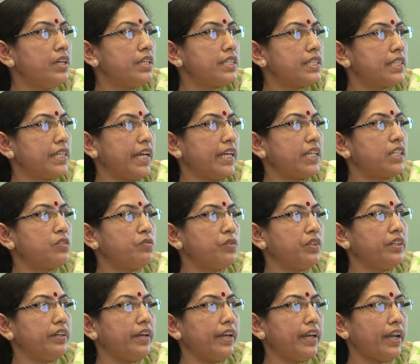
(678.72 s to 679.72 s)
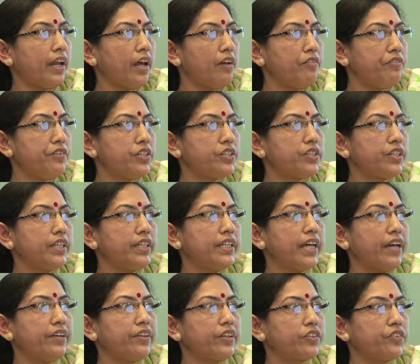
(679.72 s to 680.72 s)
States with an efficient
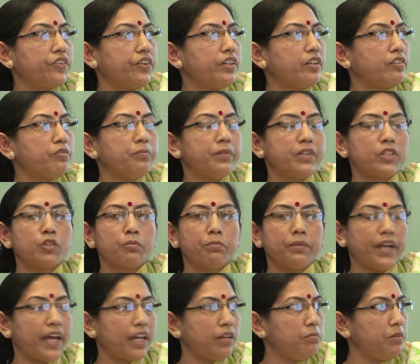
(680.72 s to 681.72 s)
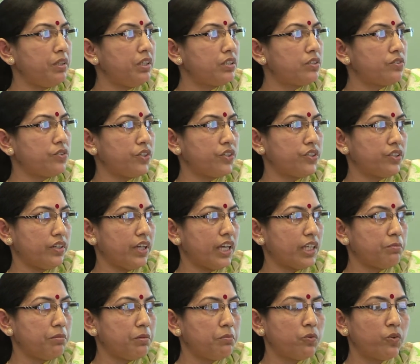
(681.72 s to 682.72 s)
Directorate of Municipal Administration
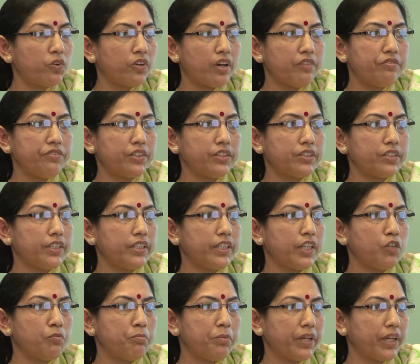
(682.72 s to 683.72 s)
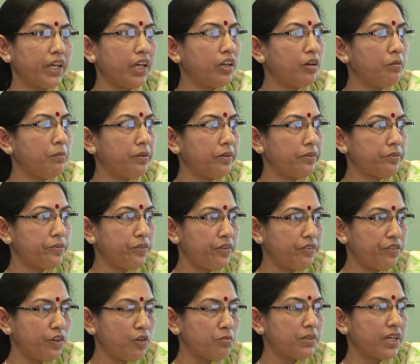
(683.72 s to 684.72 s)
has been more efficient in bringing about
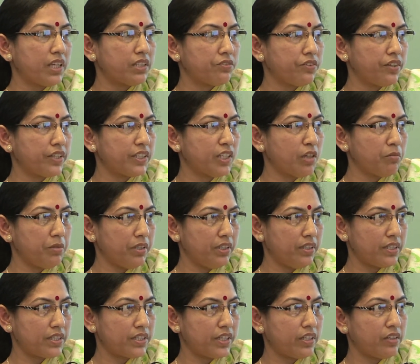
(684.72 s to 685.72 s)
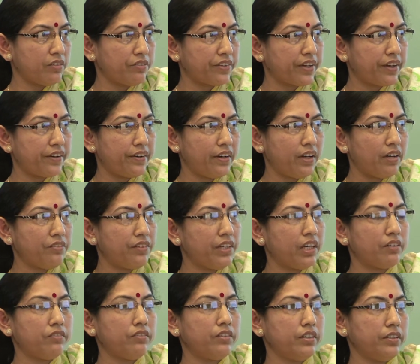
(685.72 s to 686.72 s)
reforms, as for example in the state of Kerala we
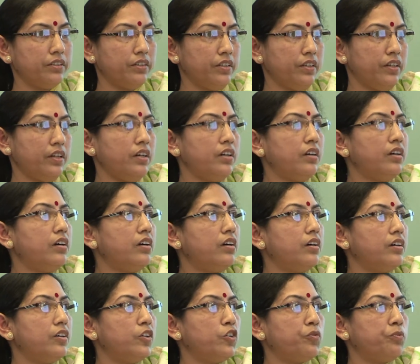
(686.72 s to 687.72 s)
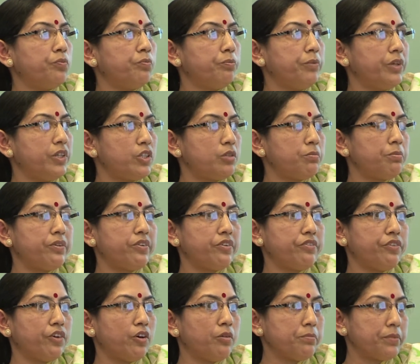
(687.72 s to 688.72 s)
have the municipal
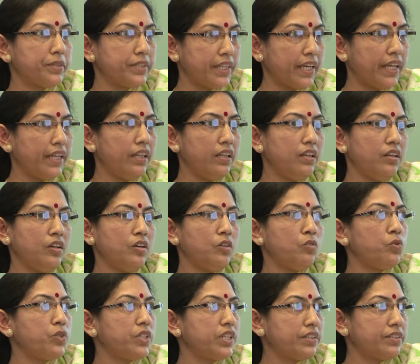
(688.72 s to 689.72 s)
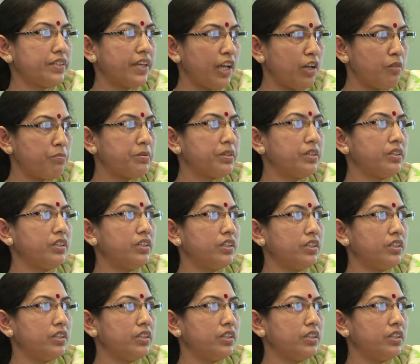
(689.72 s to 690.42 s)
reform cell, which has helped